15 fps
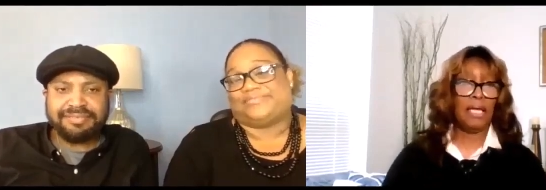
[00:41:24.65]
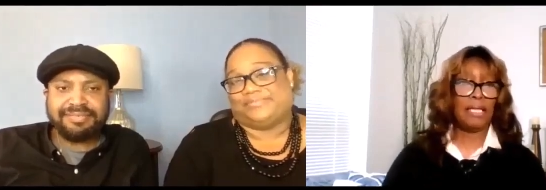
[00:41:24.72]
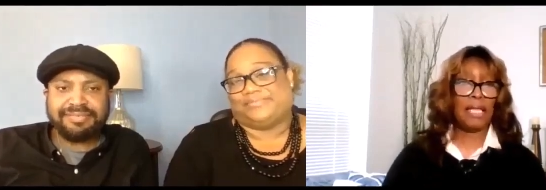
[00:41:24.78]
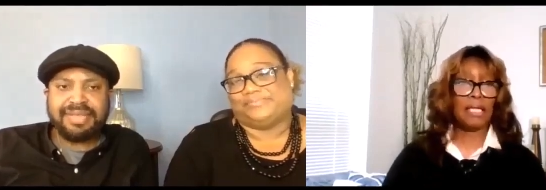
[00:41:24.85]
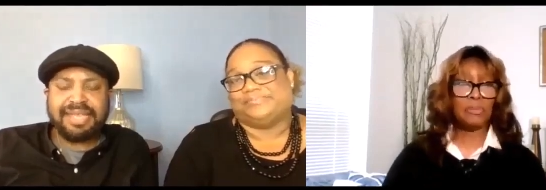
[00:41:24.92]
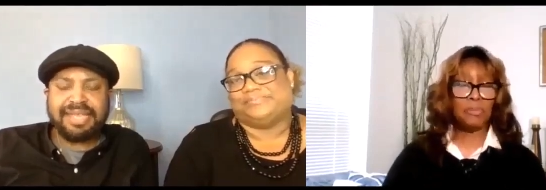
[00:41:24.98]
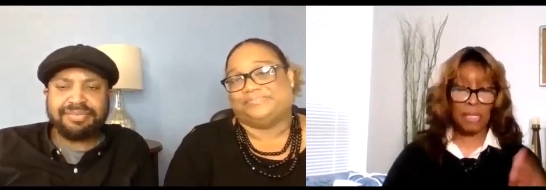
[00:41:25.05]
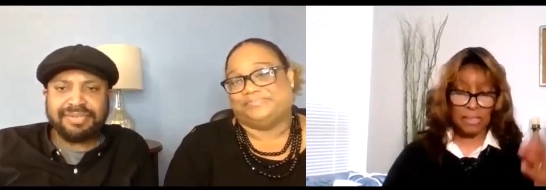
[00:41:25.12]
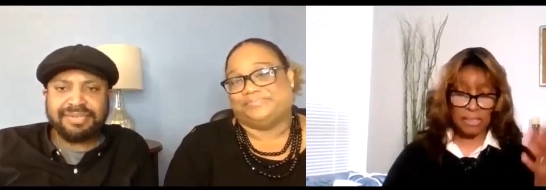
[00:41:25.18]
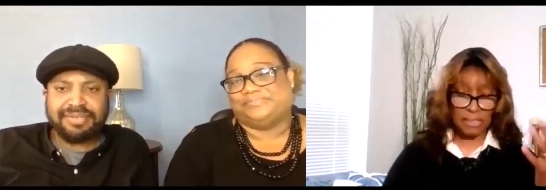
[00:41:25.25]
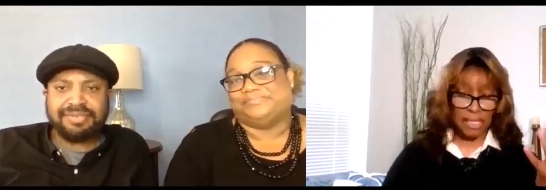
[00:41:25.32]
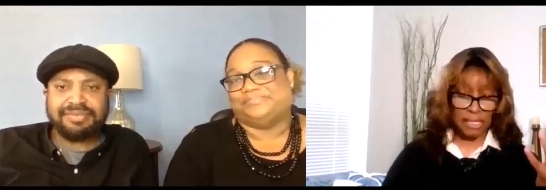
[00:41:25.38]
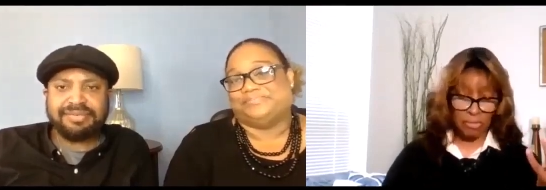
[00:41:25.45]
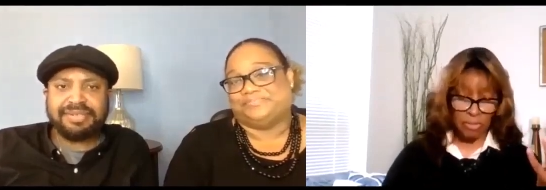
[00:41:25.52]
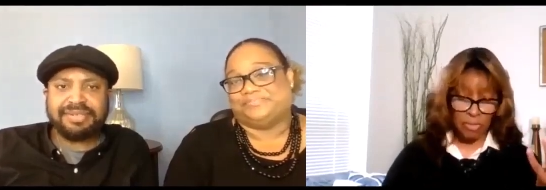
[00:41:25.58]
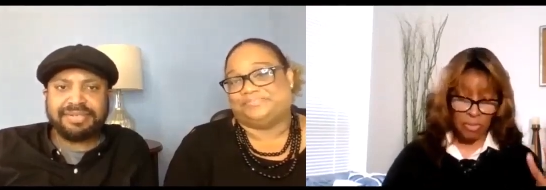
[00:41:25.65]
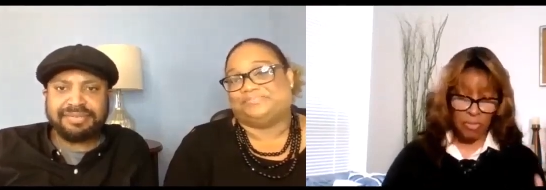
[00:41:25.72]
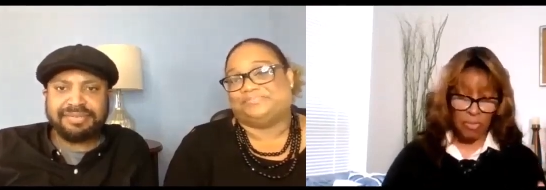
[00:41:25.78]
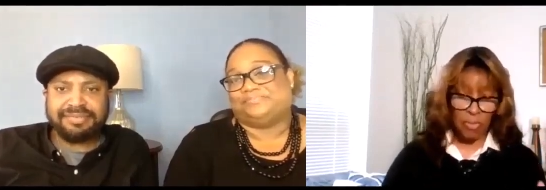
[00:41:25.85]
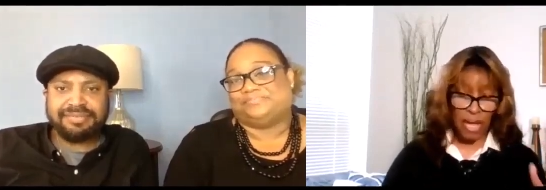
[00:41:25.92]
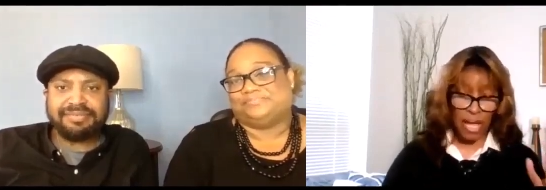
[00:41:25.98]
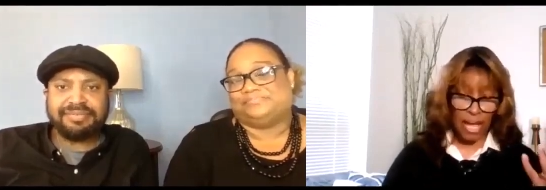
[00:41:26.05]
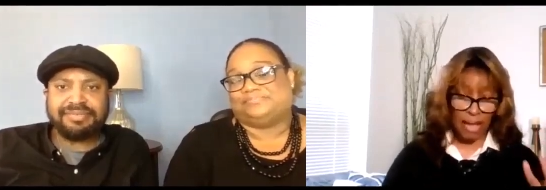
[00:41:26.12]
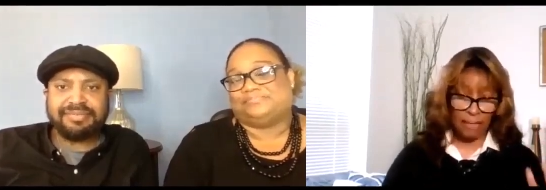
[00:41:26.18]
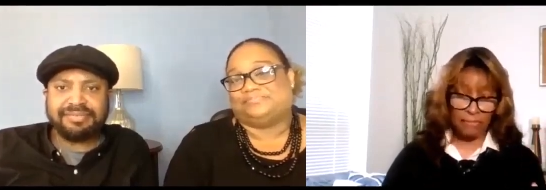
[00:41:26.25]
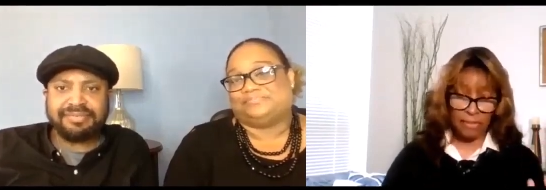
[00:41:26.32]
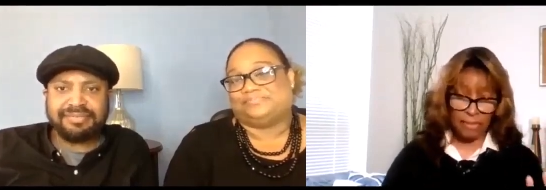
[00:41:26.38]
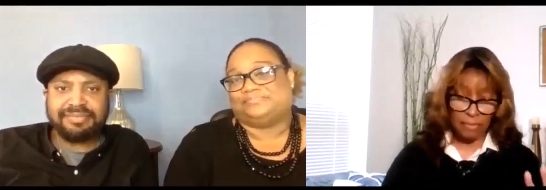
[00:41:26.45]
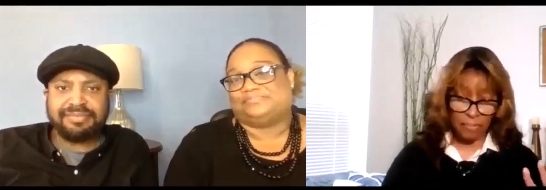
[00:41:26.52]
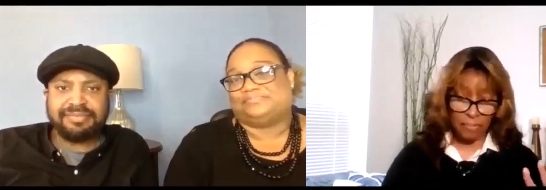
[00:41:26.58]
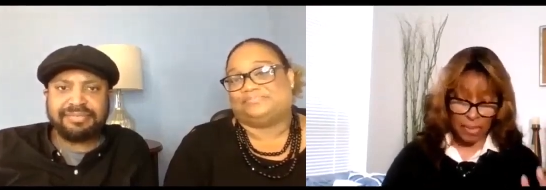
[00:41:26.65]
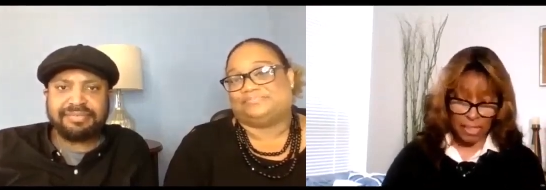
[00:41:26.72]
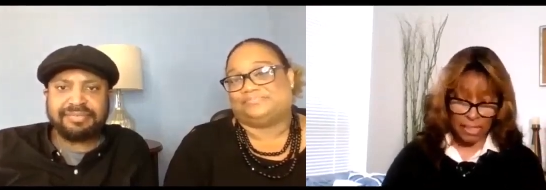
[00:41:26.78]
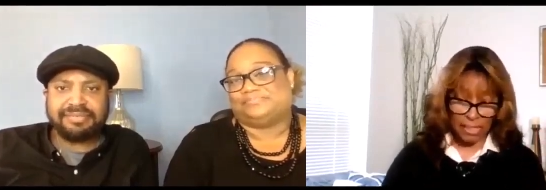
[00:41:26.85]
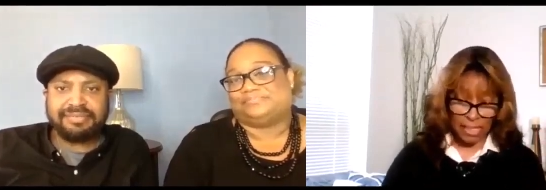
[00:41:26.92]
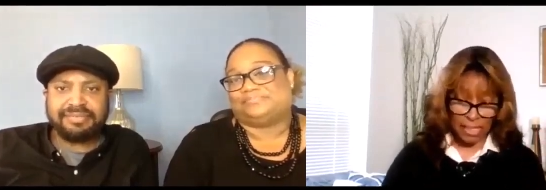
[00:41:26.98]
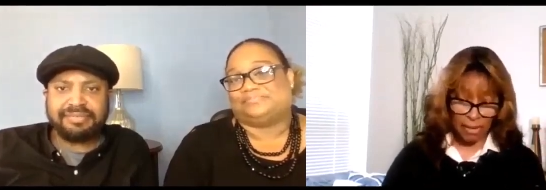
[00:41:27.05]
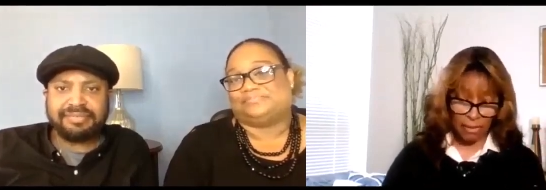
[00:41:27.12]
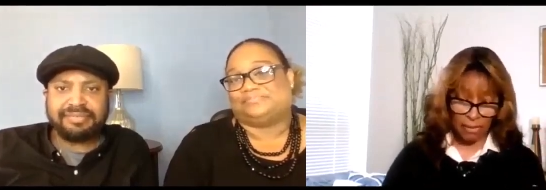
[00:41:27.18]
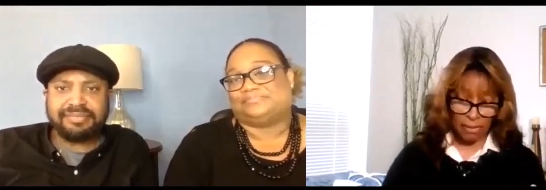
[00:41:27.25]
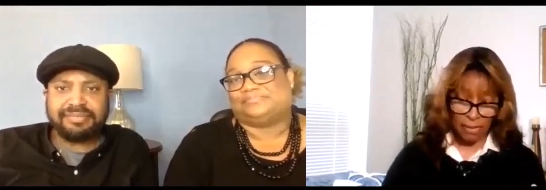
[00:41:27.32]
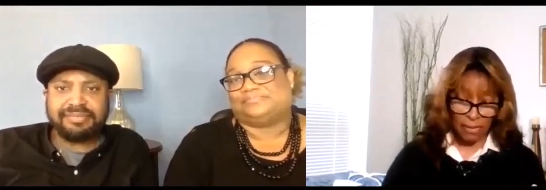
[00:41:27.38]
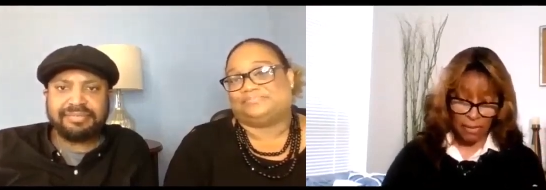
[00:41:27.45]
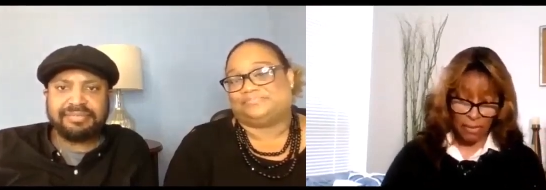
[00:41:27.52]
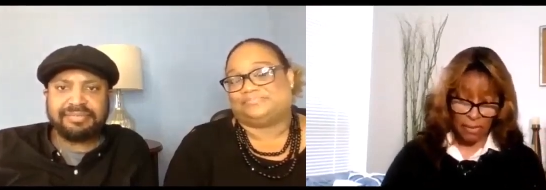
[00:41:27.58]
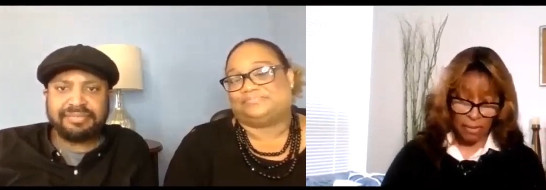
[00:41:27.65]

Speaker 1: And that's what I said. You having been there,